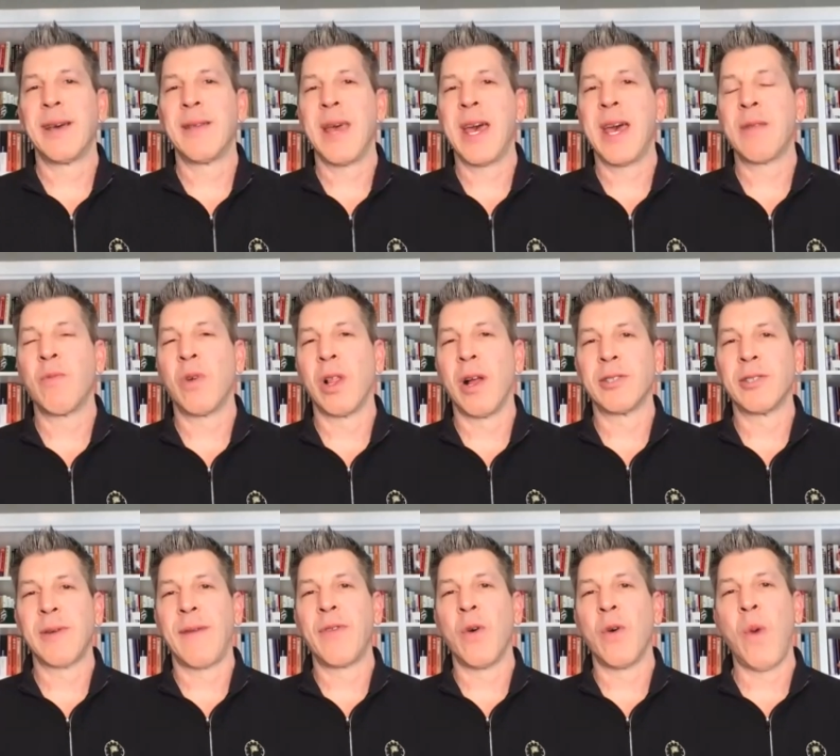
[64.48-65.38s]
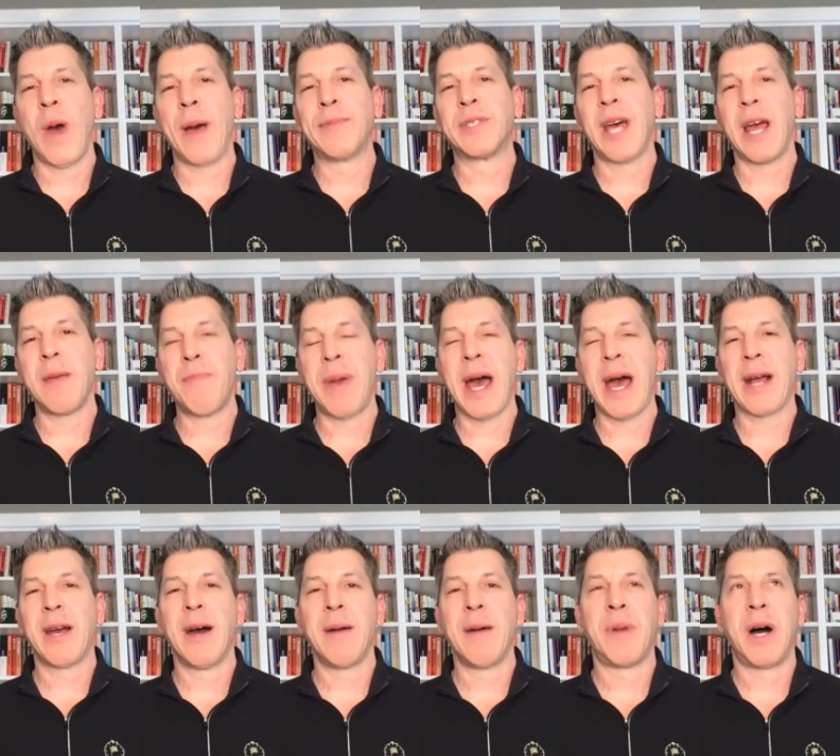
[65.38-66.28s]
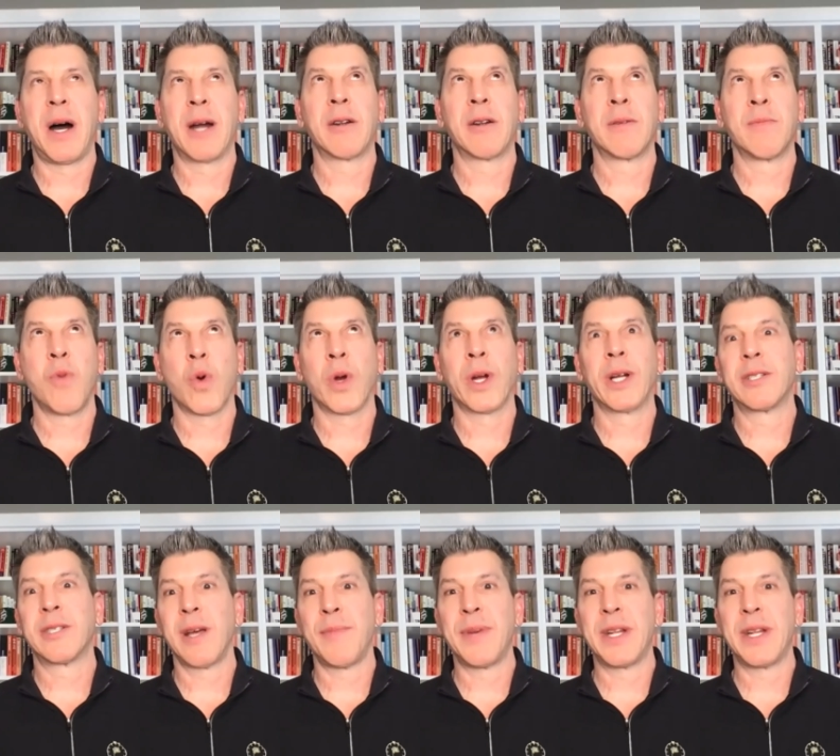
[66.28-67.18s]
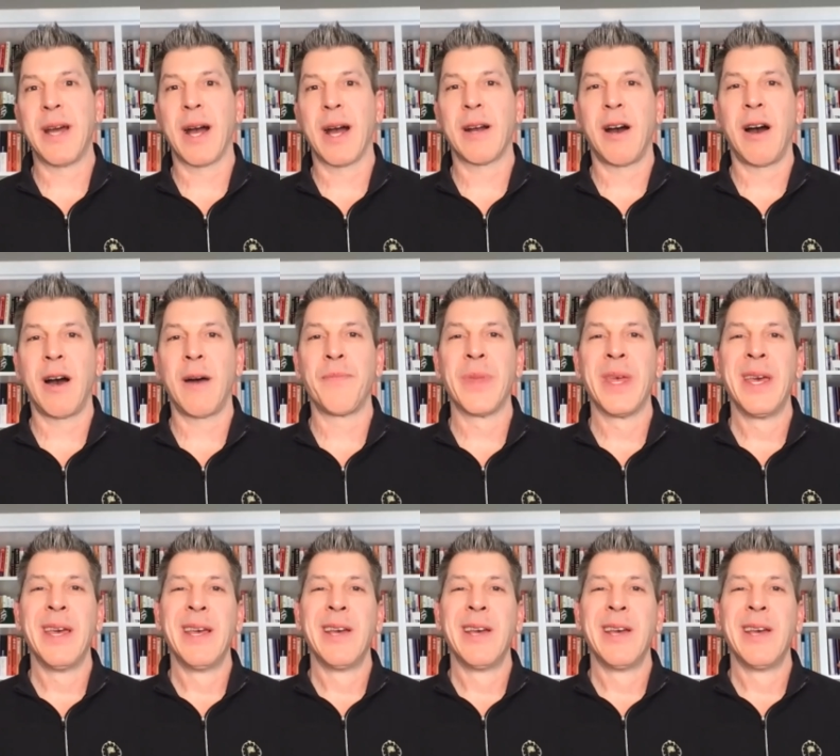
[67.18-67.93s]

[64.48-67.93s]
And then we'll also have the website back up, modernmortgagesummit.com,